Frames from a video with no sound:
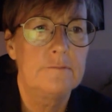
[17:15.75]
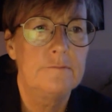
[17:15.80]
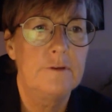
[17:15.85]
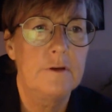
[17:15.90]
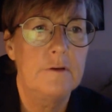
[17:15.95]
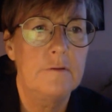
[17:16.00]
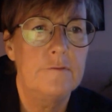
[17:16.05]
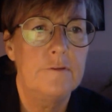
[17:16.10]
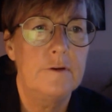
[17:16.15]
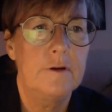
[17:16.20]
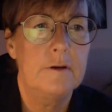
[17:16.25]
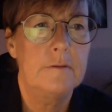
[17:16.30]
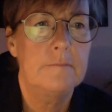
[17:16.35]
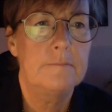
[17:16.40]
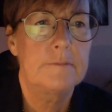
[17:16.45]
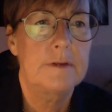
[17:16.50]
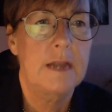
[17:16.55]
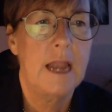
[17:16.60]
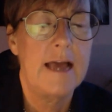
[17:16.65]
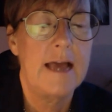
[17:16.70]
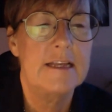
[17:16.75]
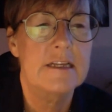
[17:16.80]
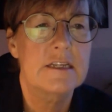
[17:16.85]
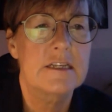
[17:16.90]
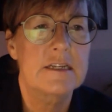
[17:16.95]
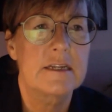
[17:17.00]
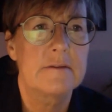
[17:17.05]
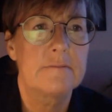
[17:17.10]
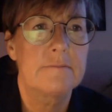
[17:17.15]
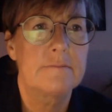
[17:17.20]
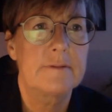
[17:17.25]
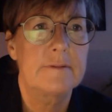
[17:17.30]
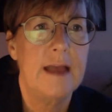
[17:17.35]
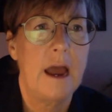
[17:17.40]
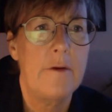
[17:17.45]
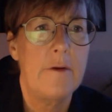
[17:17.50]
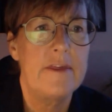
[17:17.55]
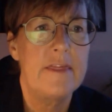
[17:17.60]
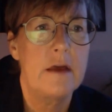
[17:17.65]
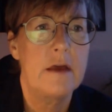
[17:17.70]
for clients to
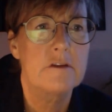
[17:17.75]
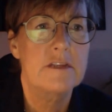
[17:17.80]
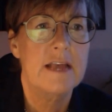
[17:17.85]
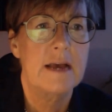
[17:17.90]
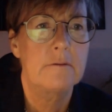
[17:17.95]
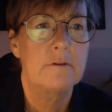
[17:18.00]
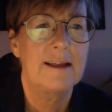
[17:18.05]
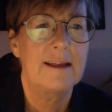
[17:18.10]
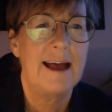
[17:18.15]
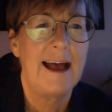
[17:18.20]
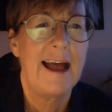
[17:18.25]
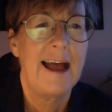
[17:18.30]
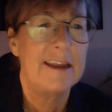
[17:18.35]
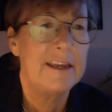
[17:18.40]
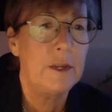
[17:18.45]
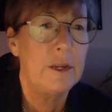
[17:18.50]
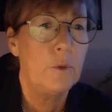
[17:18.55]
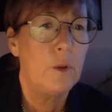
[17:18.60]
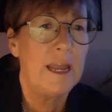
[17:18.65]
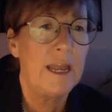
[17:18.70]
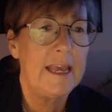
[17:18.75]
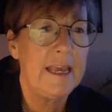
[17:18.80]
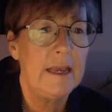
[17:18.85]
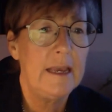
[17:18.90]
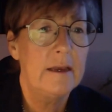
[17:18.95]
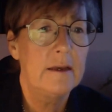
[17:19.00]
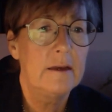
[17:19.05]
carry those out annually.